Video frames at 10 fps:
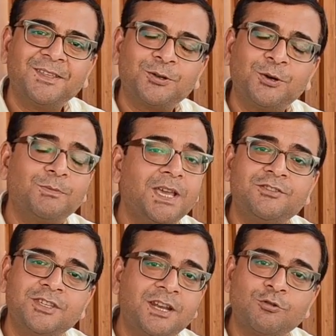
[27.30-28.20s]
So the
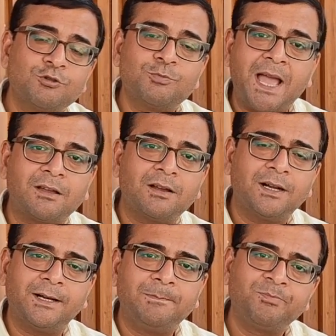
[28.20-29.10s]
incident goes back
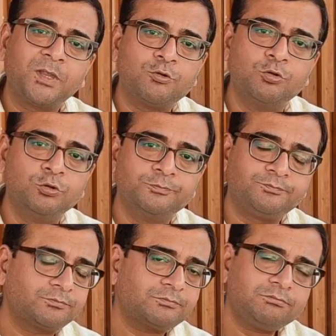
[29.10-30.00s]
to
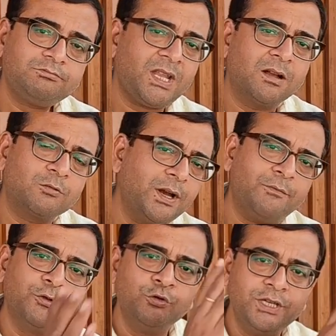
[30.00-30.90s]

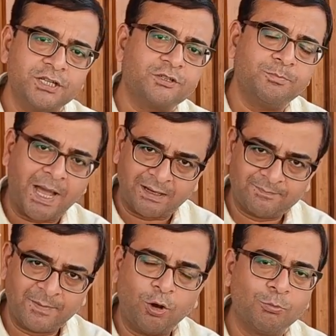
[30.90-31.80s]
quite a few years
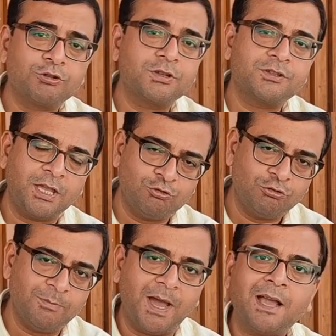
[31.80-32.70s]
back, almost a
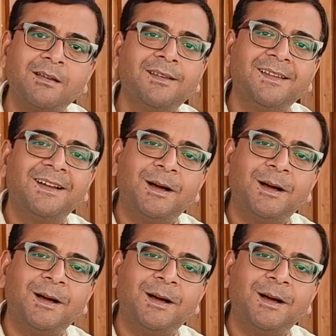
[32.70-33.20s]
century back.